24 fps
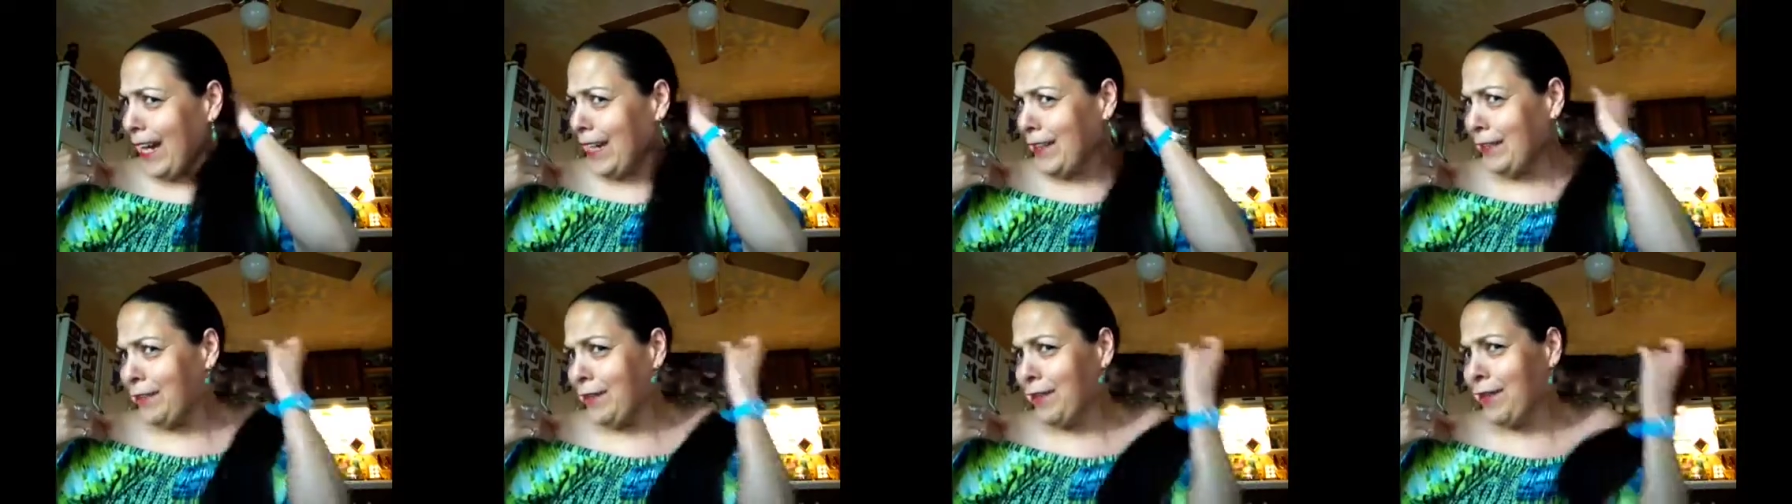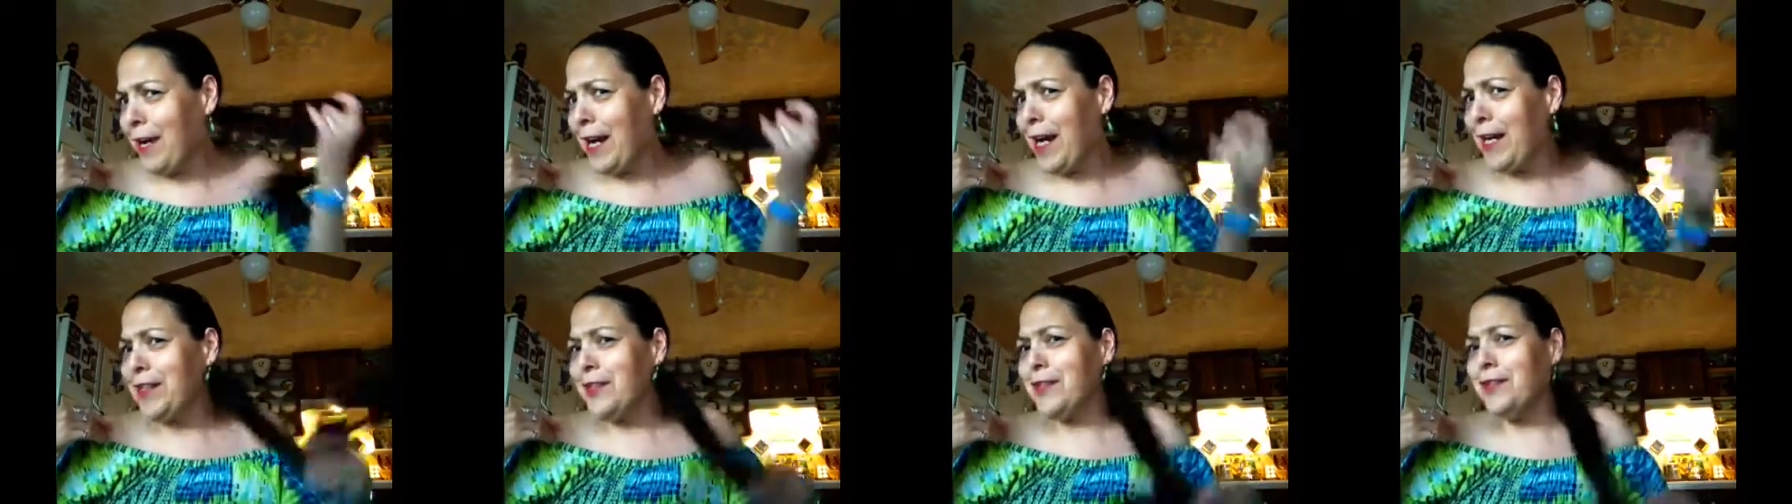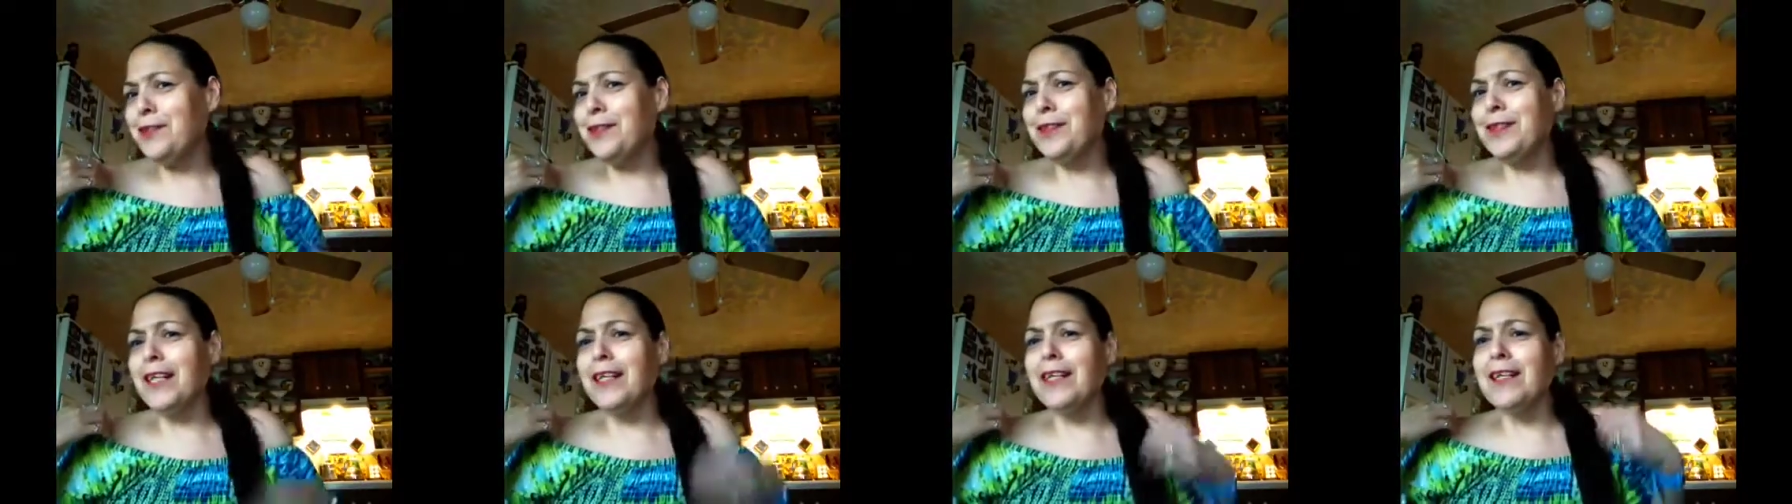I don't know how
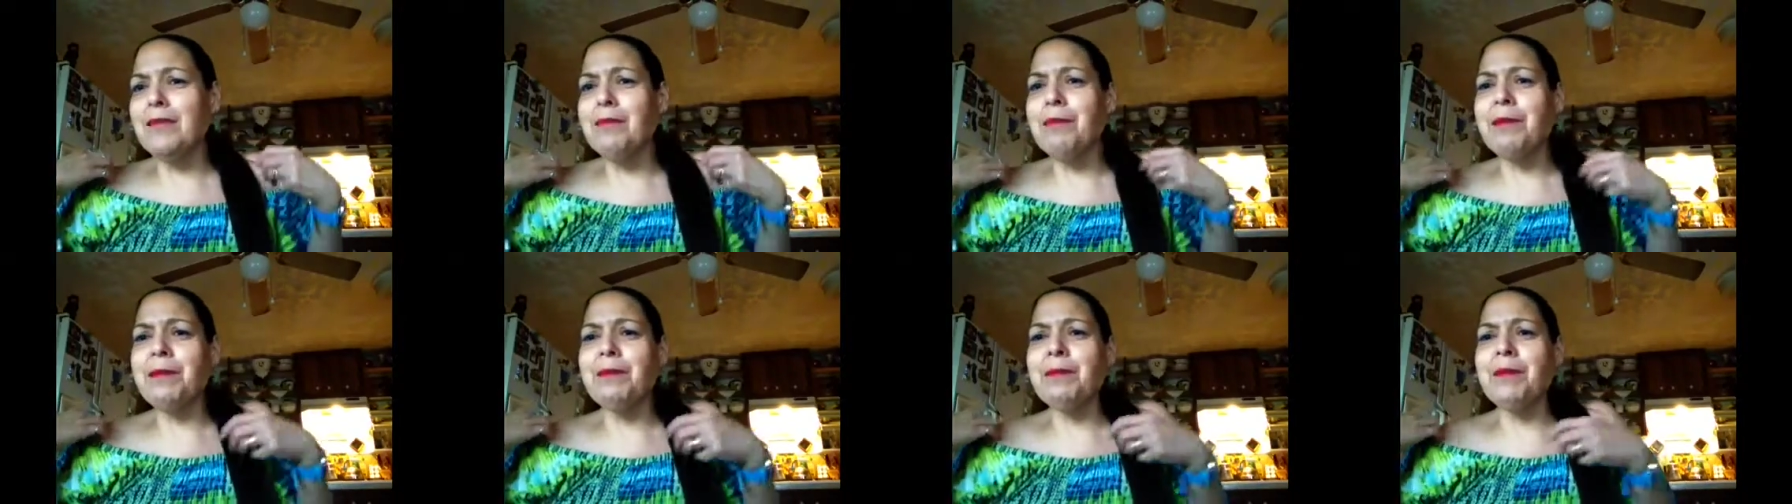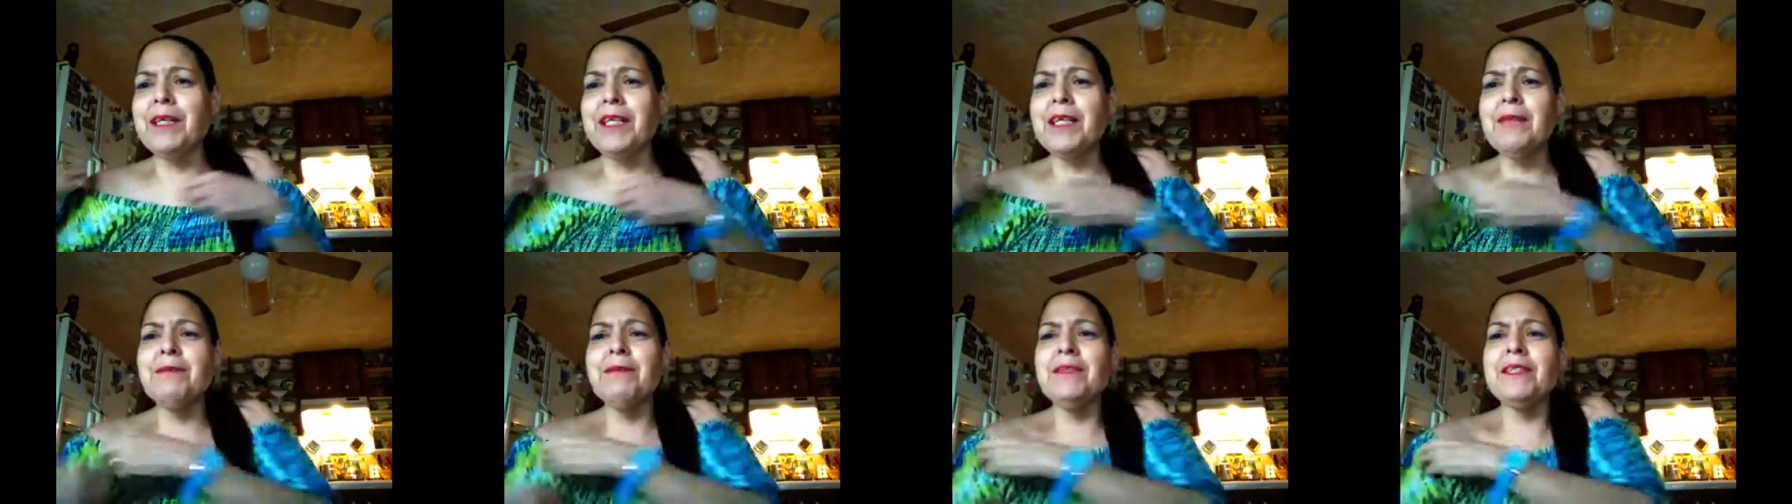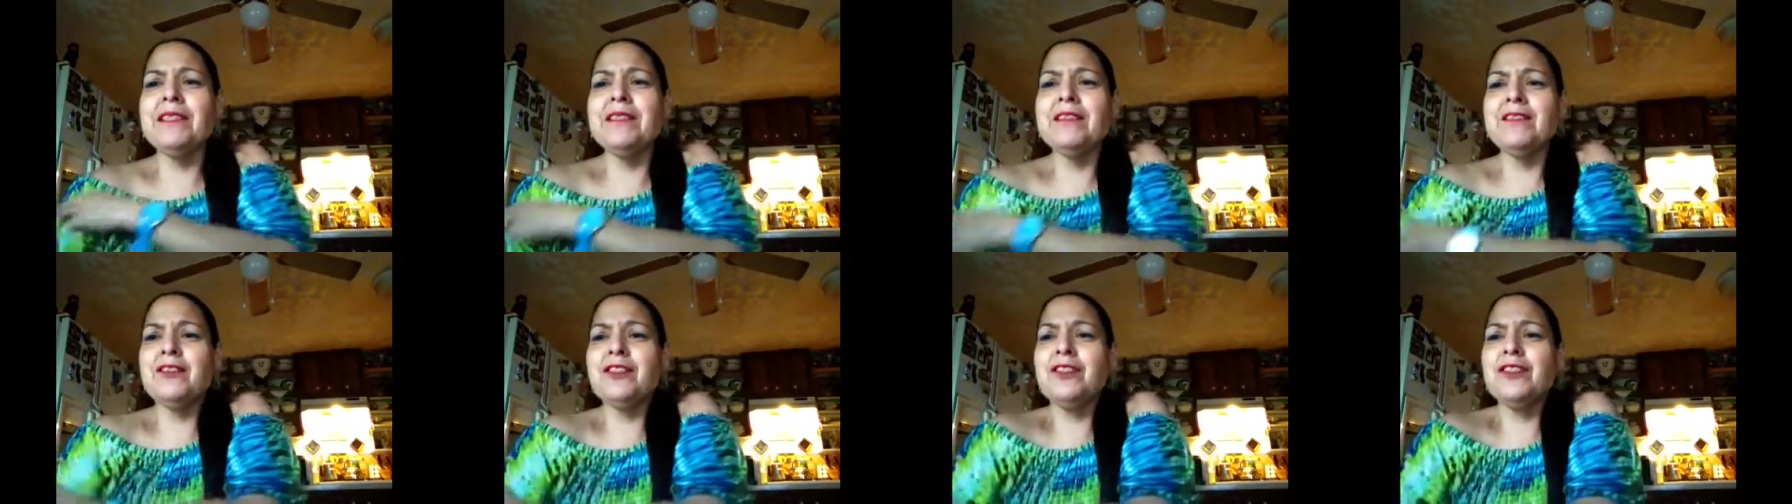you young people keep
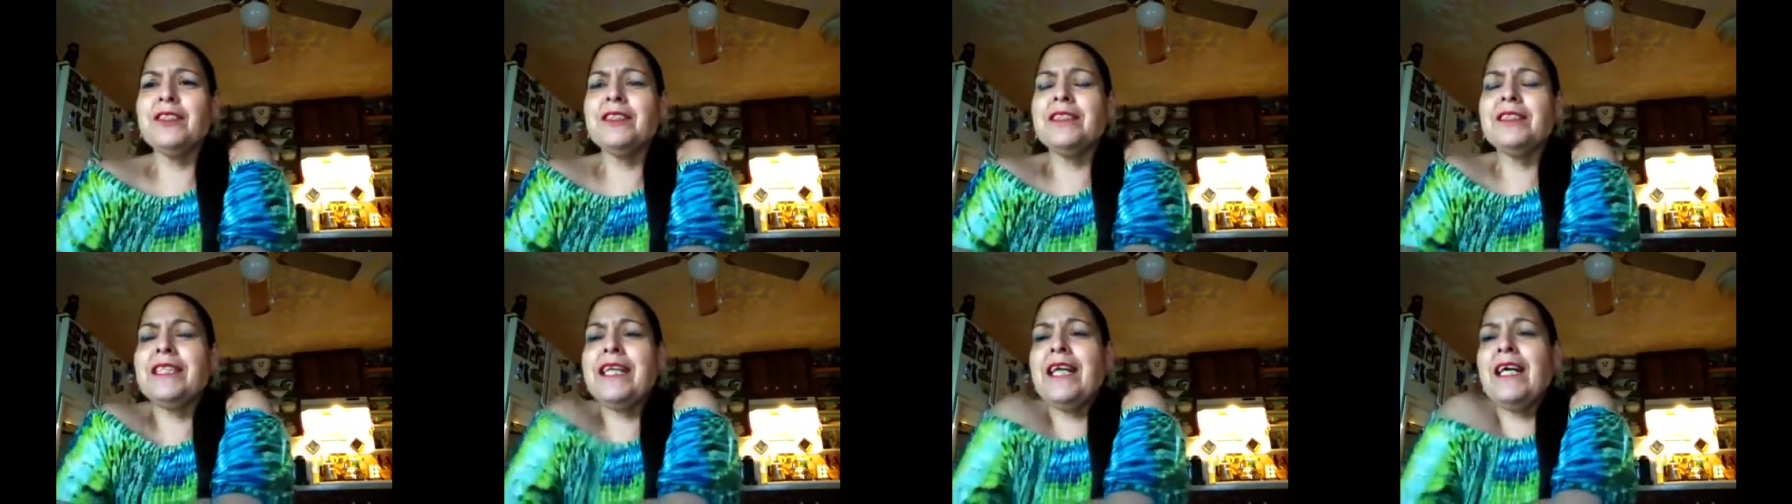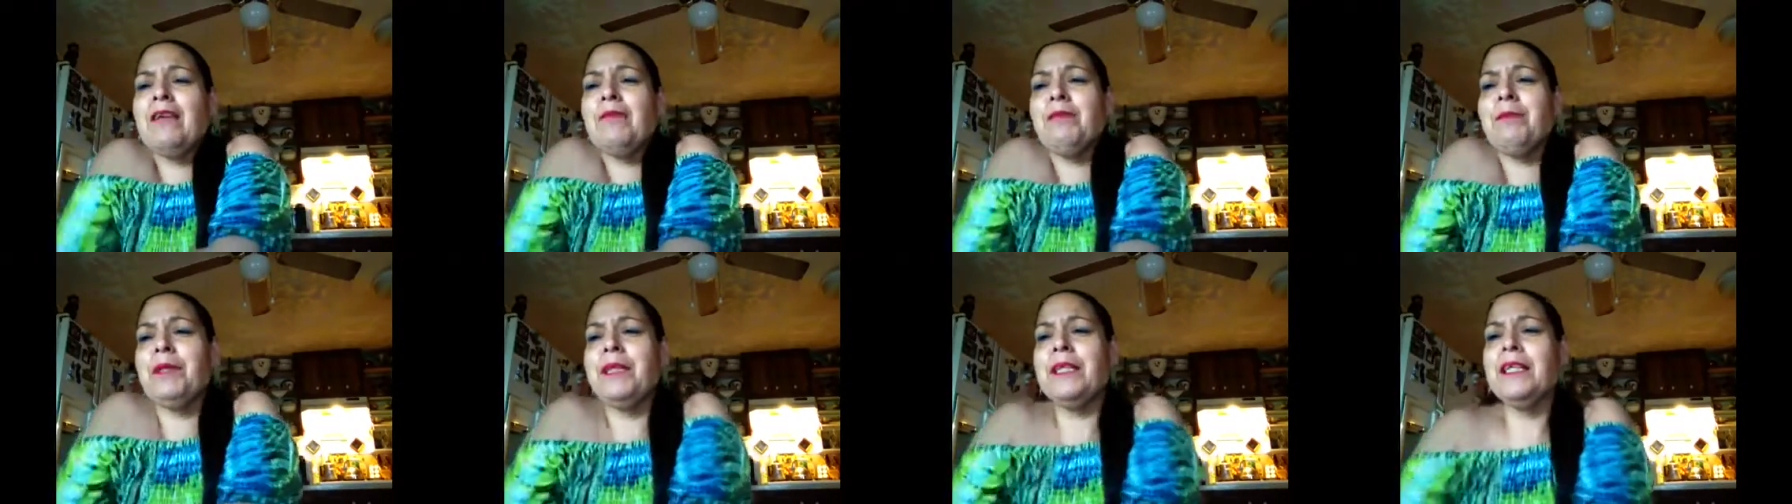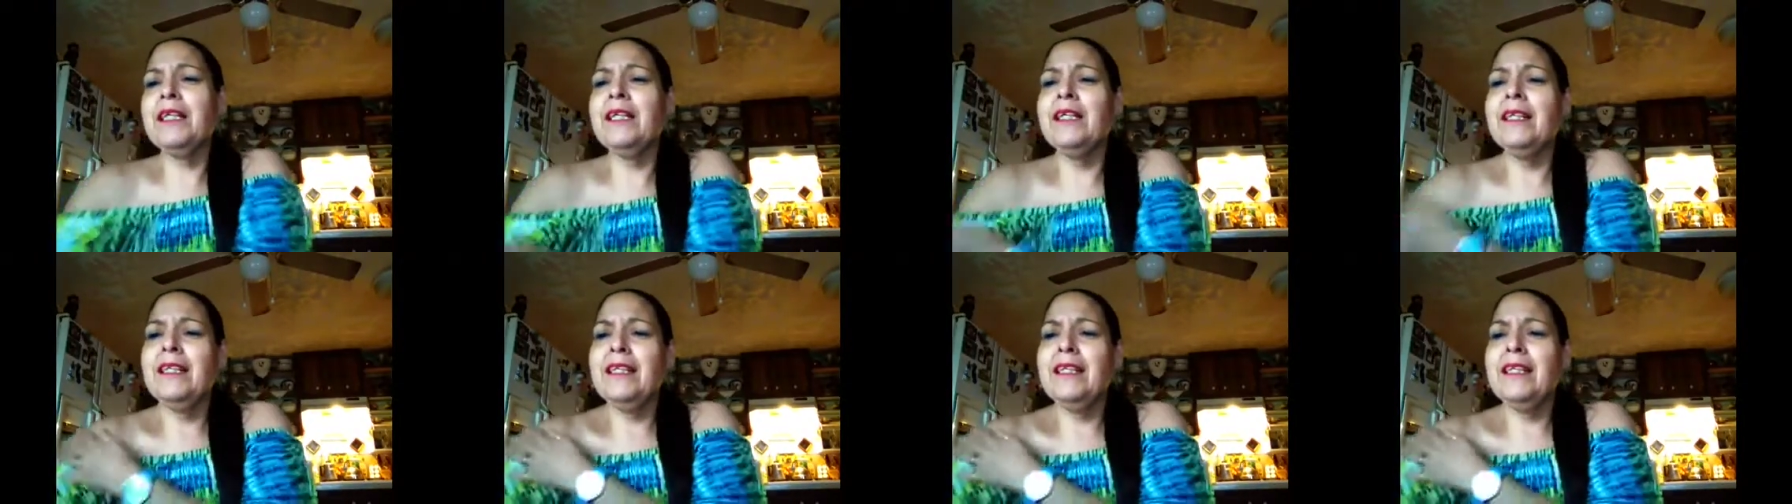these shirts down, but